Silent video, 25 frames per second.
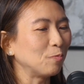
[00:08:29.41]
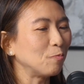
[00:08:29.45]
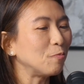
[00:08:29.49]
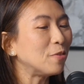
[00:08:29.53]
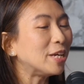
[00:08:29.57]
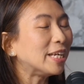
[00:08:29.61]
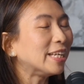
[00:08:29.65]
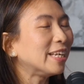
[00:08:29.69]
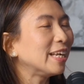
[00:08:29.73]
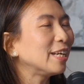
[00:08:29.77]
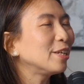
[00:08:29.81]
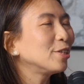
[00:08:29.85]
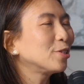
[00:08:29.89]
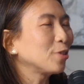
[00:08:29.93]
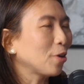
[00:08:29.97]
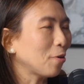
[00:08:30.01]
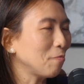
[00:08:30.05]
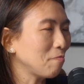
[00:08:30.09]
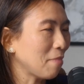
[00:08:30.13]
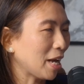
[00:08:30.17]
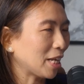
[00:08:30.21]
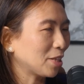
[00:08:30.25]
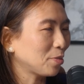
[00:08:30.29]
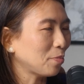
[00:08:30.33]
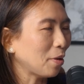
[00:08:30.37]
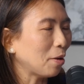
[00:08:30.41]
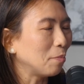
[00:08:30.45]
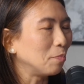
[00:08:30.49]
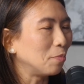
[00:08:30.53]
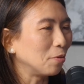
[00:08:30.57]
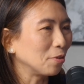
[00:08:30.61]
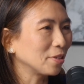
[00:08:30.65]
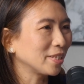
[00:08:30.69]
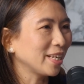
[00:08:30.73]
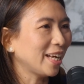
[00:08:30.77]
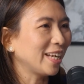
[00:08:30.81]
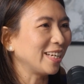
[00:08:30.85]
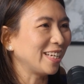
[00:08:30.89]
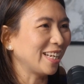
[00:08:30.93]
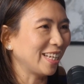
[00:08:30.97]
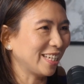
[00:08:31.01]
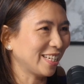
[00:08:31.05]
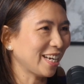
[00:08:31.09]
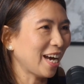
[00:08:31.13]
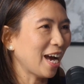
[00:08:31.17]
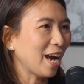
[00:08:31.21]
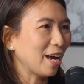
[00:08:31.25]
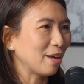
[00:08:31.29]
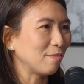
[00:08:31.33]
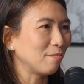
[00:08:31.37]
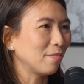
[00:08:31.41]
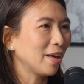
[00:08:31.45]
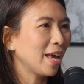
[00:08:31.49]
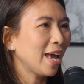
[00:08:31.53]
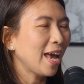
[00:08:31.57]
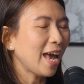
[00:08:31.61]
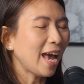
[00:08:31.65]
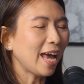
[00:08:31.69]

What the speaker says: reading John Maxwell books at that time,